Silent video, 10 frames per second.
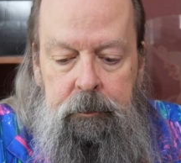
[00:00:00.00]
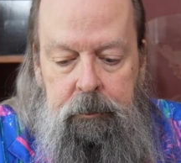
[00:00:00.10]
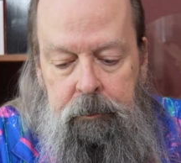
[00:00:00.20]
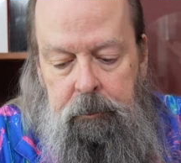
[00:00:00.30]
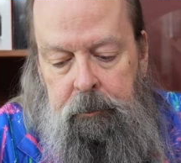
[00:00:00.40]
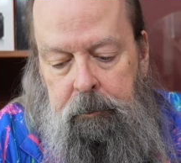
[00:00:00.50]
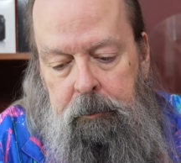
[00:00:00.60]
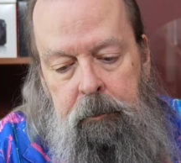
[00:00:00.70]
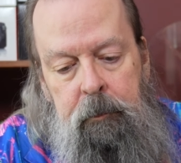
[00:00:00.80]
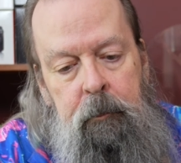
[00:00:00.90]

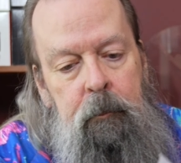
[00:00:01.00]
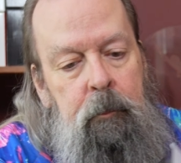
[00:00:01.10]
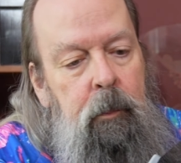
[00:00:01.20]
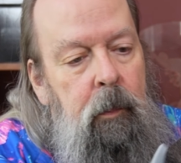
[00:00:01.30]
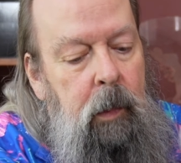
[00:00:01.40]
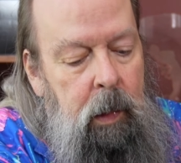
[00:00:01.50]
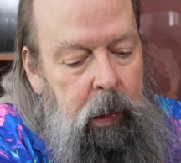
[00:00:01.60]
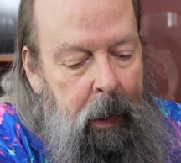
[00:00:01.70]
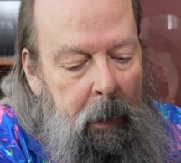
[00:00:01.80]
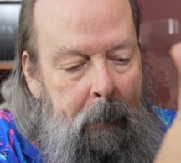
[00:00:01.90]

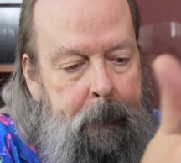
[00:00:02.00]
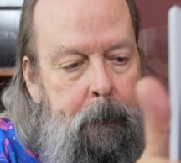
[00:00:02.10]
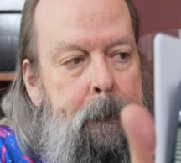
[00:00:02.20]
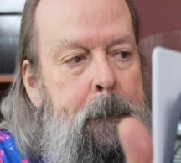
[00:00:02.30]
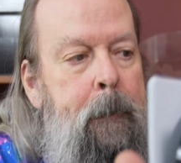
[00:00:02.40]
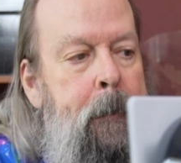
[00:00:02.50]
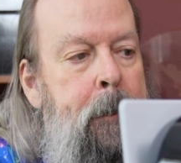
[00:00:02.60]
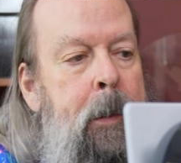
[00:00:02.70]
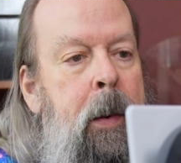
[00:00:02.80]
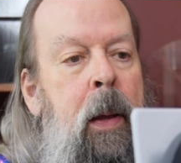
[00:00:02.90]

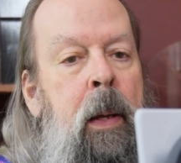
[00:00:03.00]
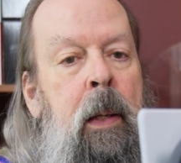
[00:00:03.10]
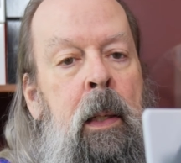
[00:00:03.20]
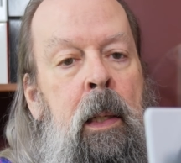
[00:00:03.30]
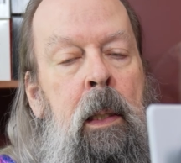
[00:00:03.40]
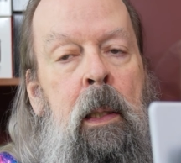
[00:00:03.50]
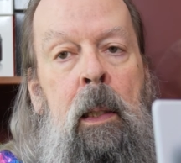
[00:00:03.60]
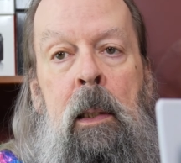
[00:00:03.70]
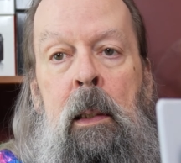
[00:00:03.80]
Nothing is said.